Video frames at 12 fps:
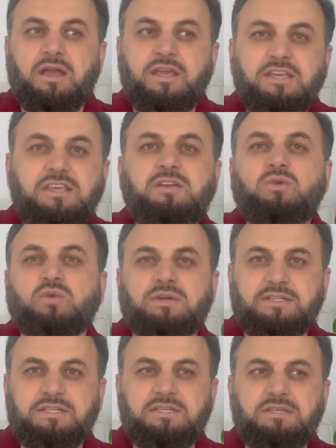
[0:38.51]

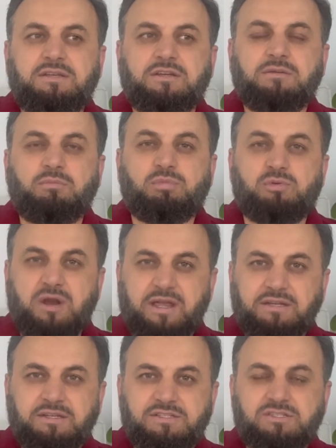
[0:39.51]
equally
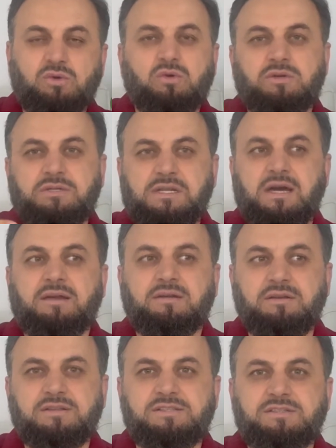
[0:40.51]
brightness or
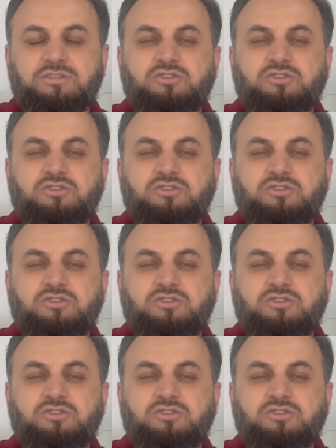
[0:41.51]
darkness